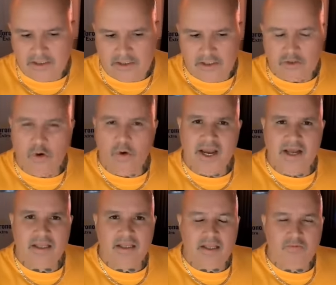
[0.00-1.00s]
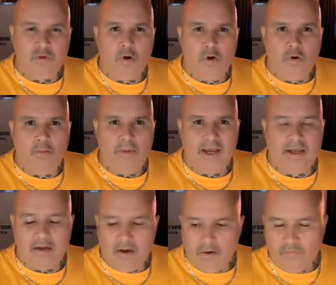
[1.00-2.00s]
just go ahead and give the old
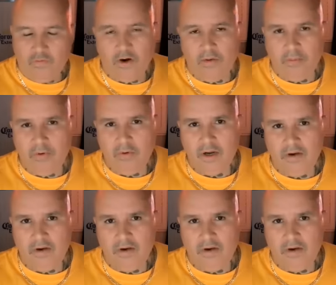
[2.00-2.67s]
man a verbal,